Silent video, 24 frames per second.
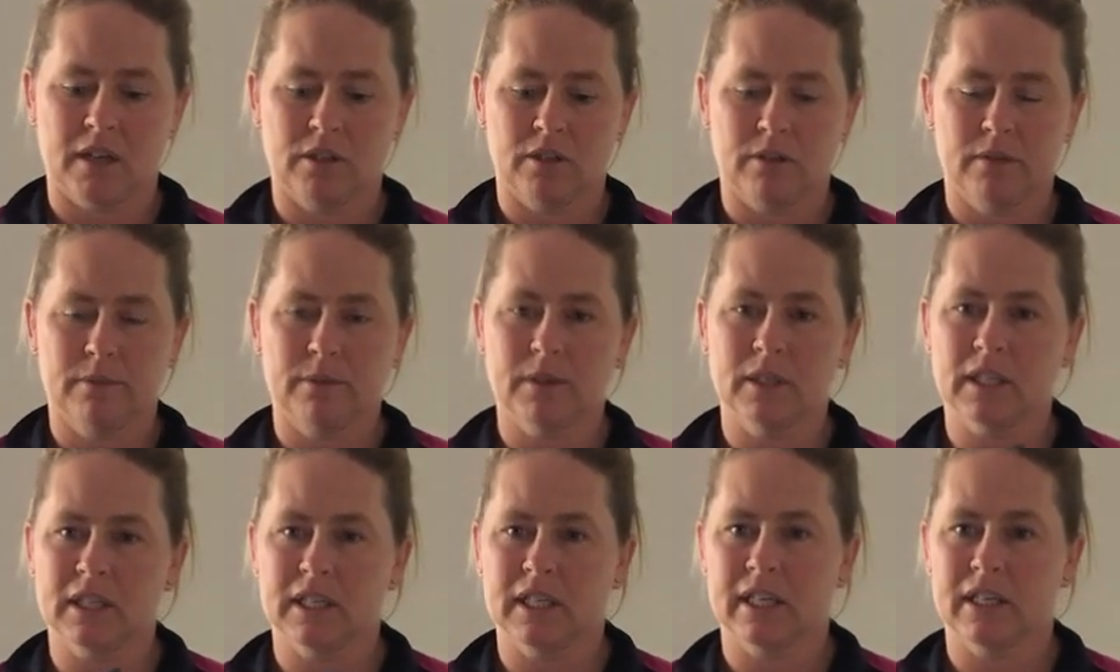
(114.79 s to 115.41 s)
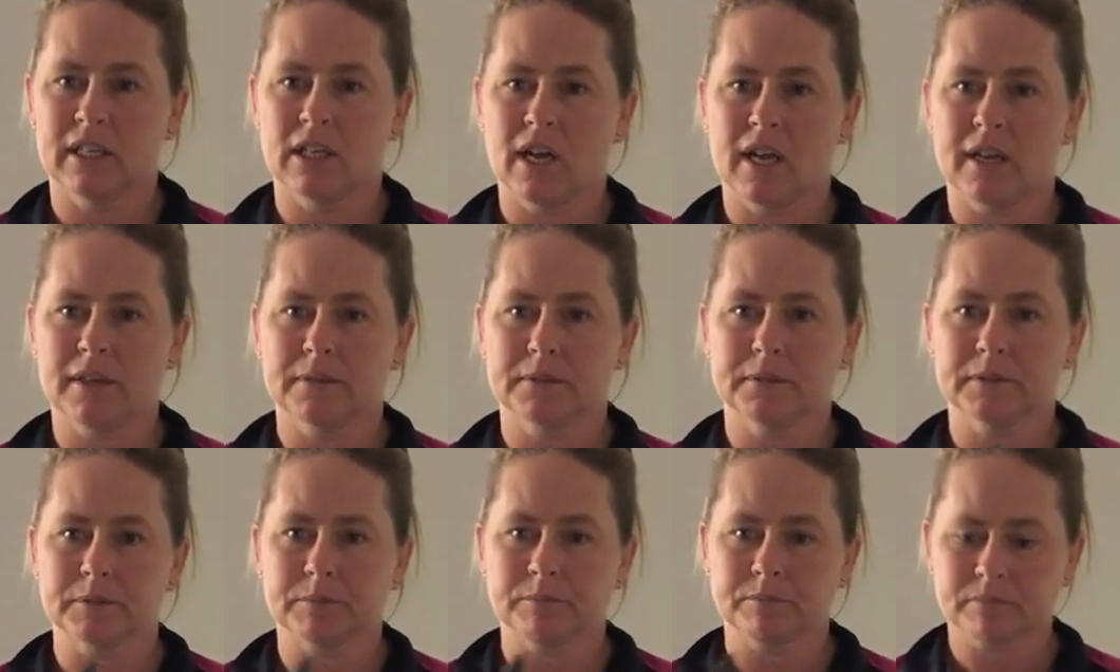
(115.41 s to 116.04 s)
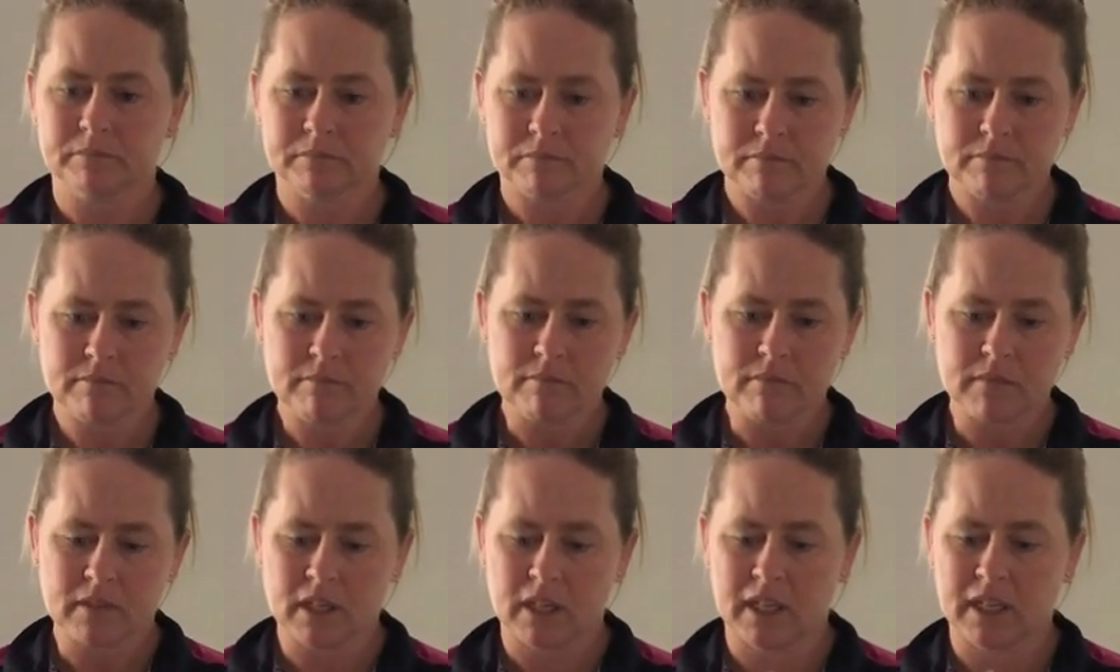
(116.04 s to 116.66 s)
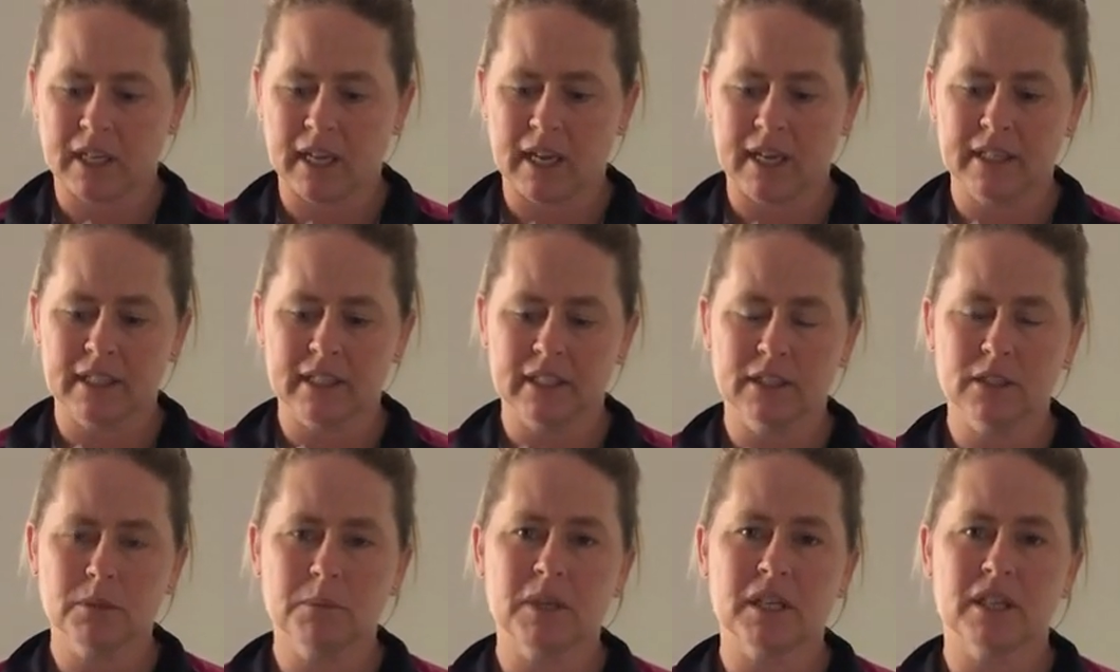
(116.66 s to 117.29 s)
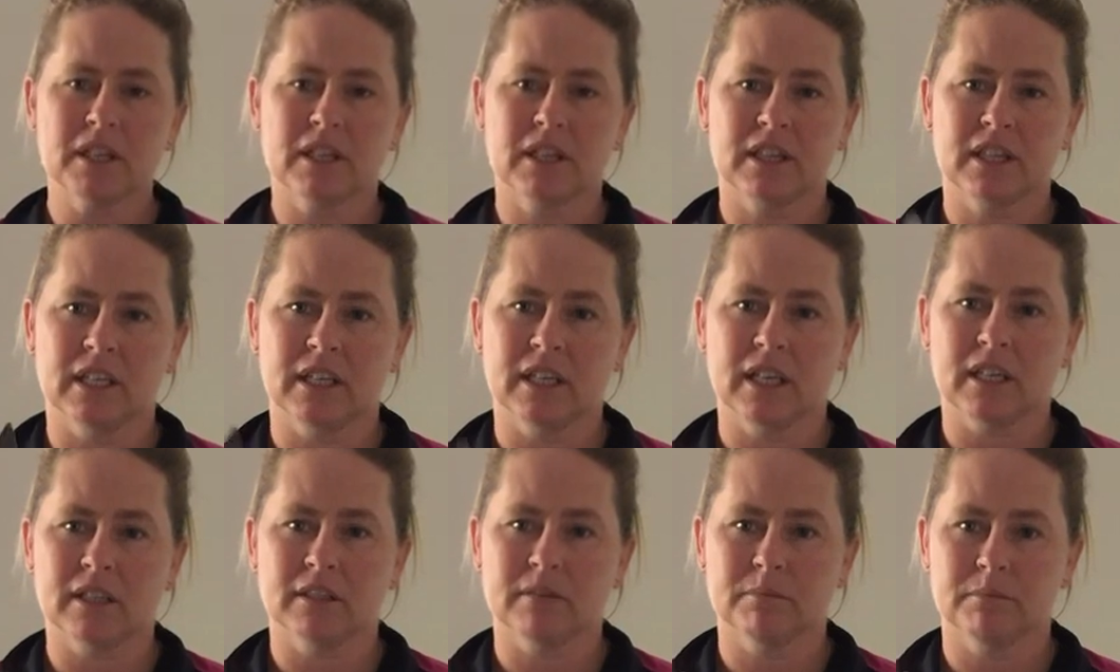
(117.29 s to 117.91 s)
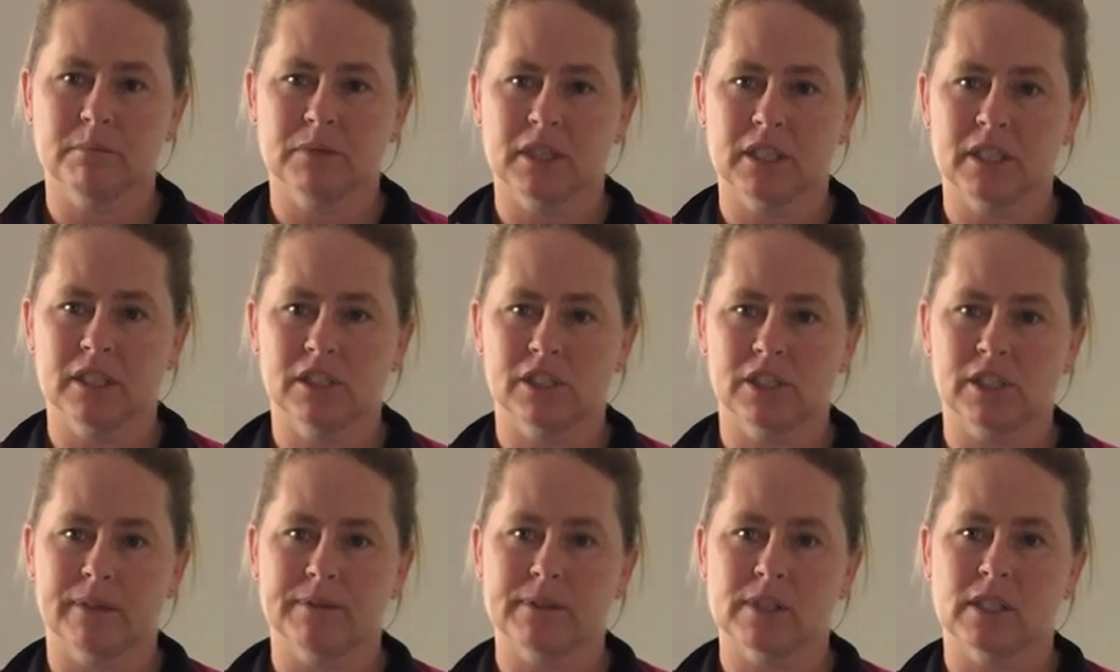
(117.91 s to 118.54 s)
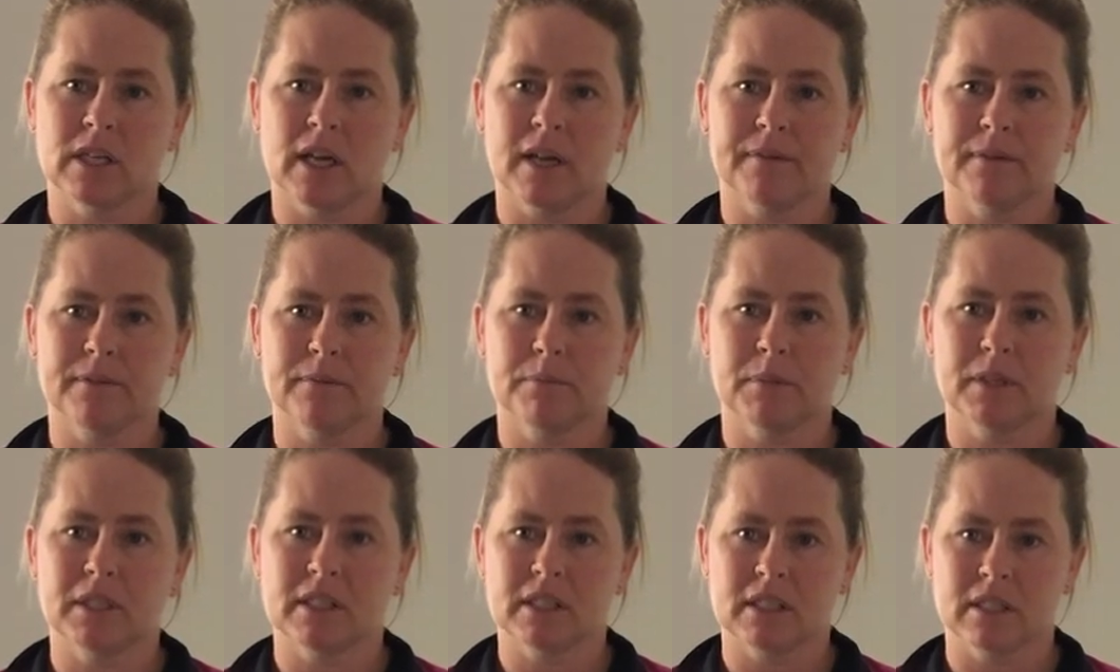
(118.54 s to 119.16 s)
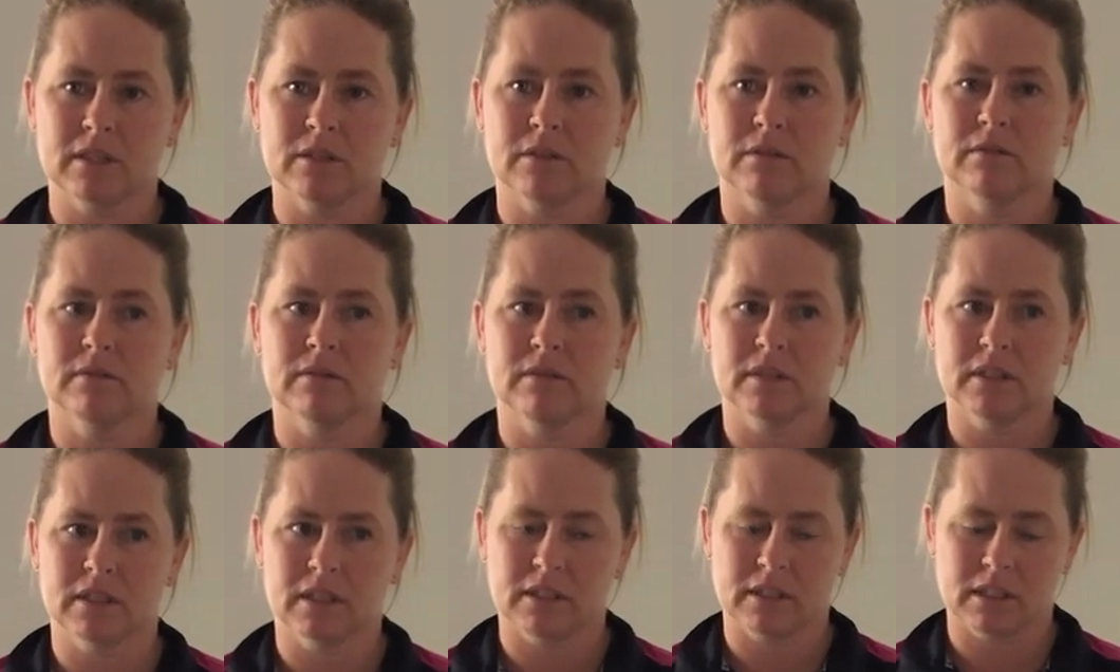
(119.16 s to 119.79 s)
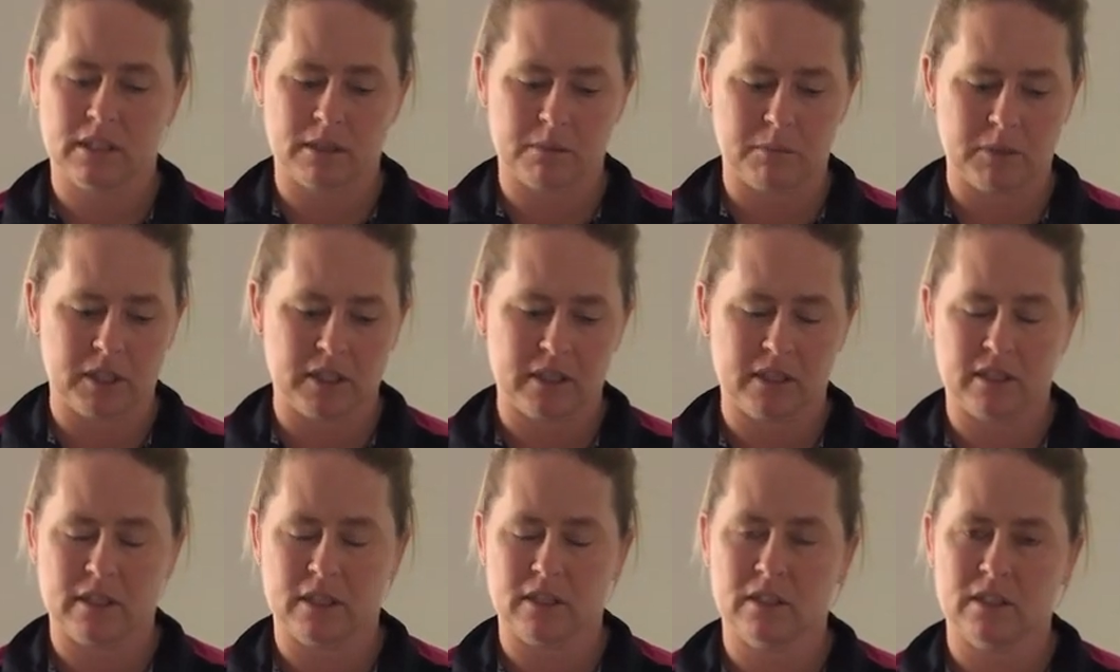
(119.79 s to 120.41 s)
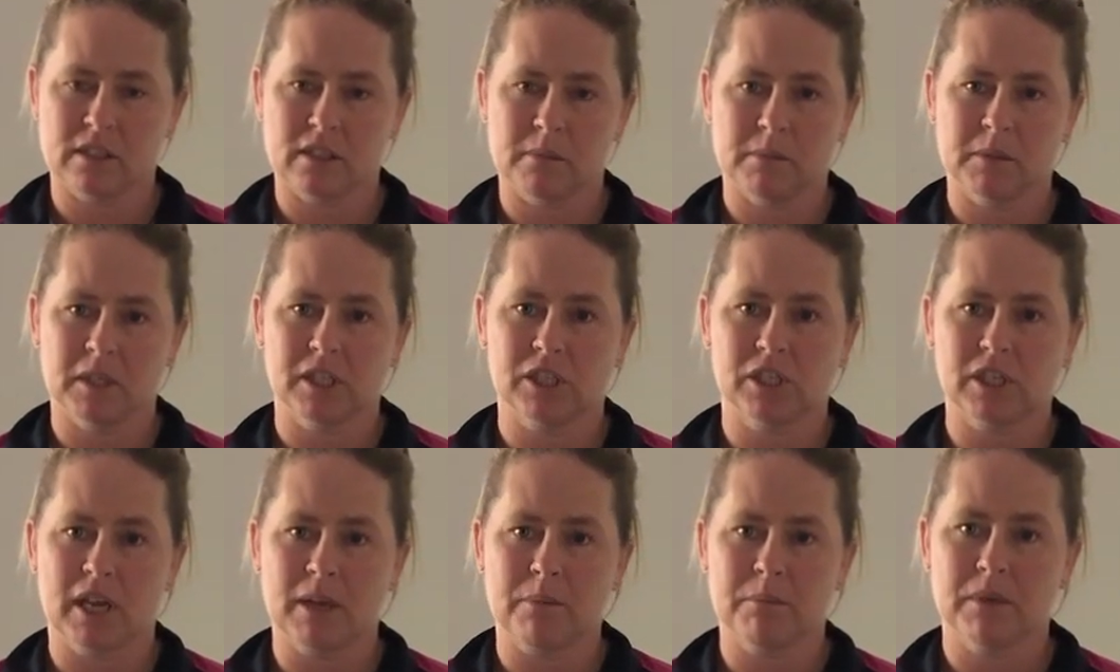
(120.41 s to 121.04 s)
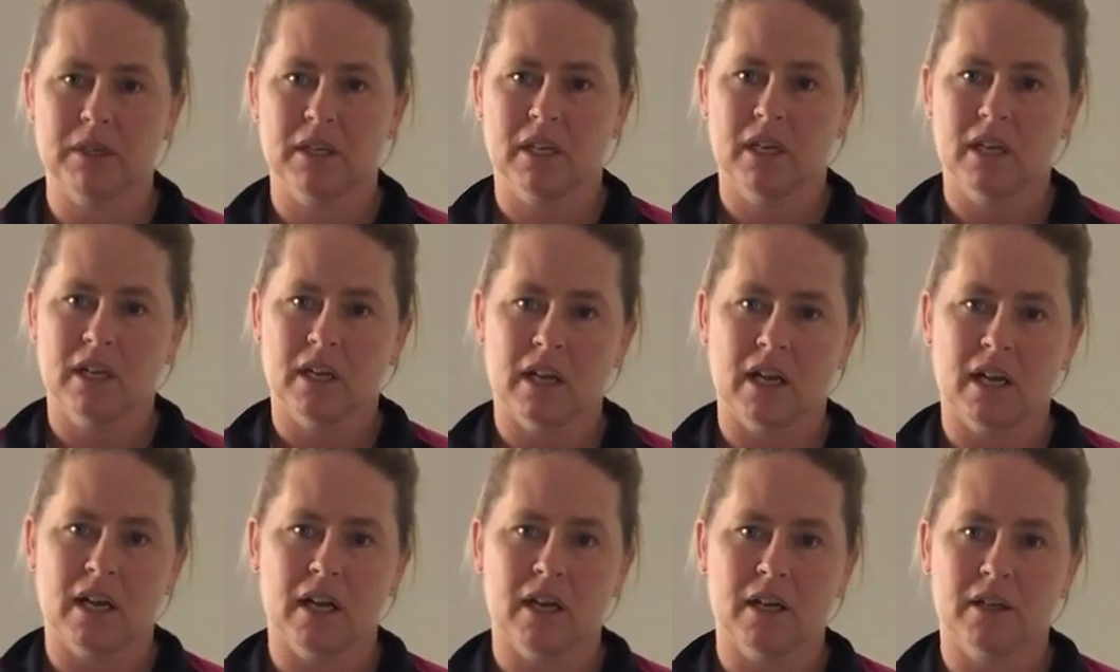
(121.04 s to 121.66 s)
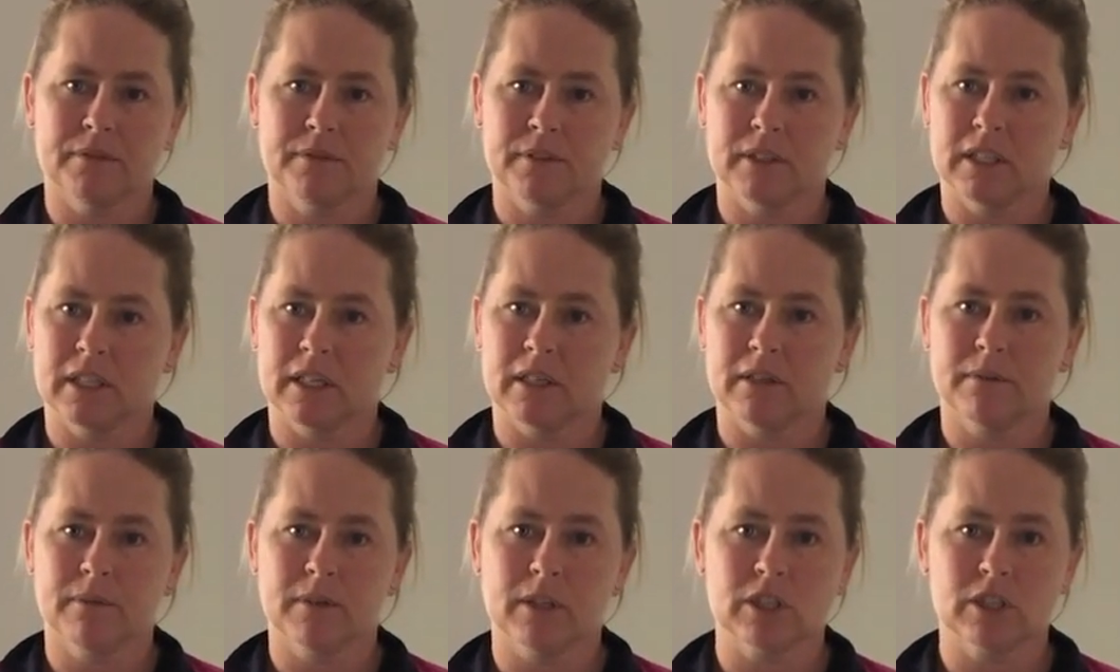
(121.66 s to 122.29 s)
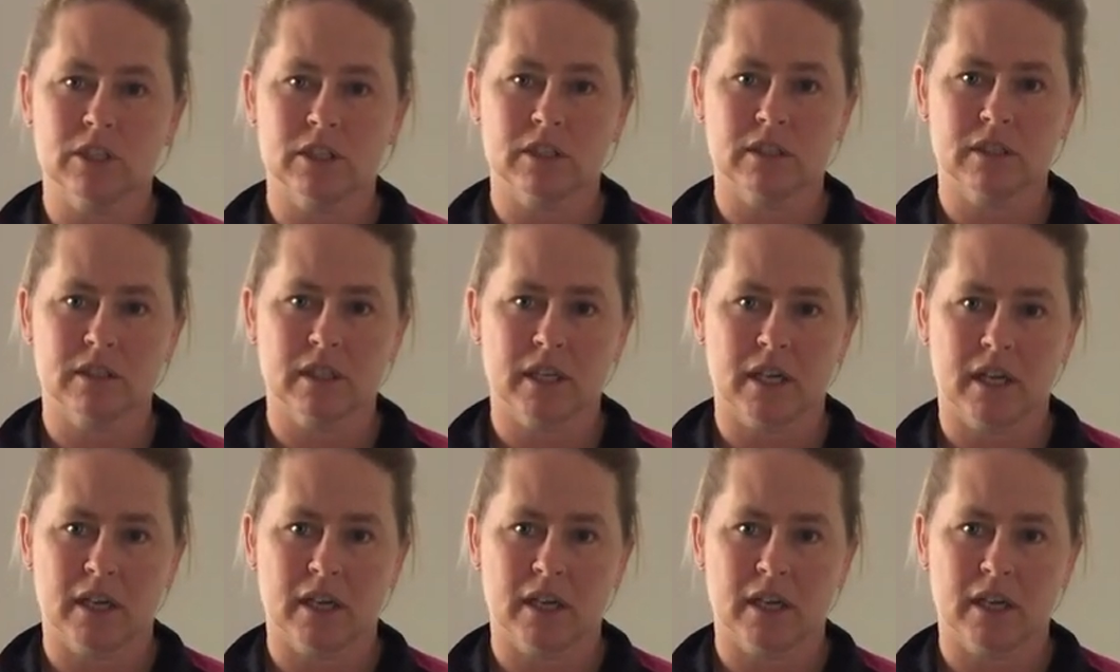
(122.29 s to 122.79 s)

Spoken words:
Your filleting knife, again a little bit thinner than a chef's knife, but still similar shape. Filleting fish,